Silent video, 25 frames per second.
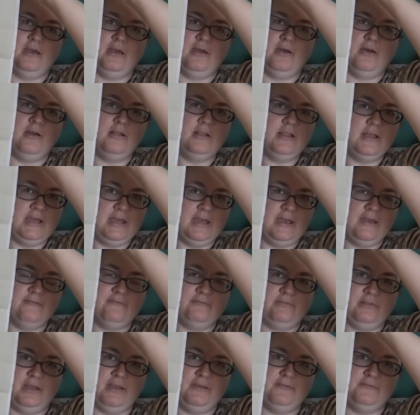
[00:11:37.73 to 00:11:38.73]
all I have
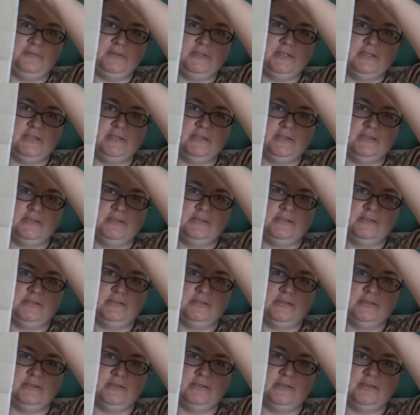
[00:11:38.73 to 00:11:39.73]
left
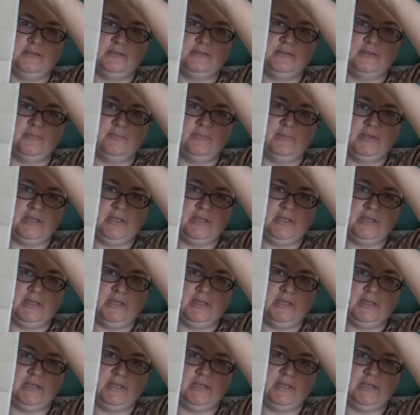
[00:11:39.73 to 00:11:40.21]
is some